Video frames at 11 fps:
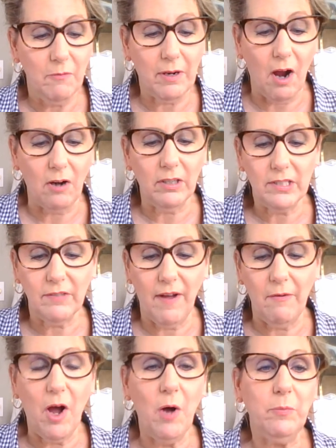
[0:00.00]
Regardless of
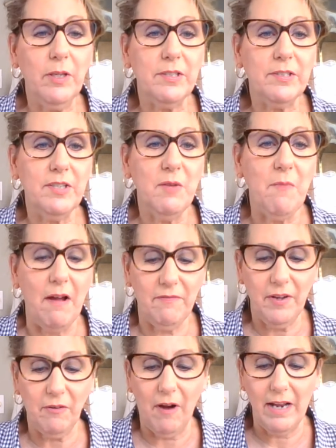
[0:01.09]
how hopeless you might
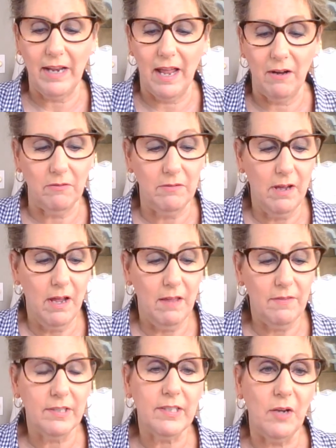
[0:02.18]
feel right now,
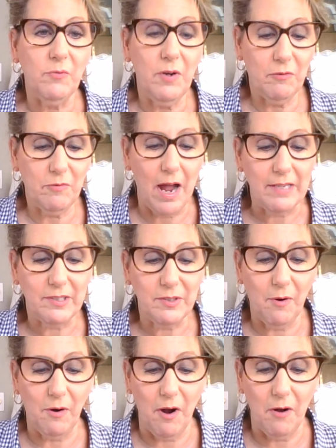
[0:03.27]
the sun will rise
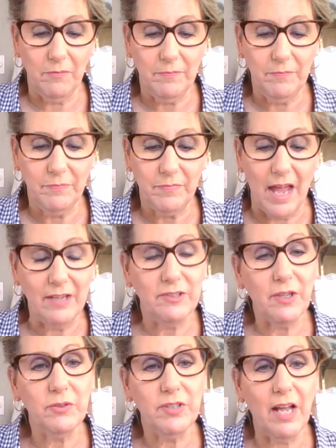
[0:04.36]
tomorrow and
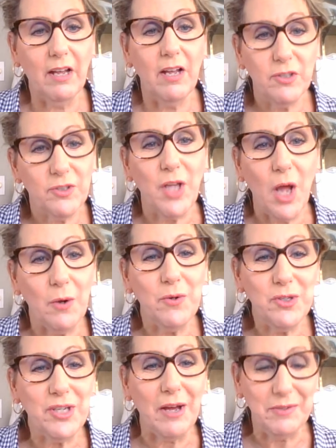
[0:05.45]
so shall, so
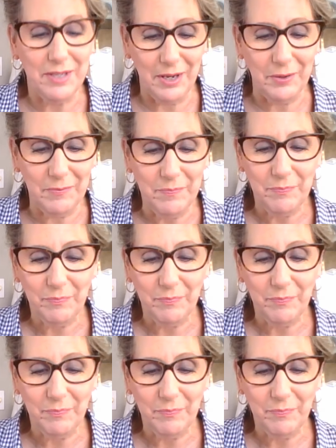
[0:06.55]
shall you.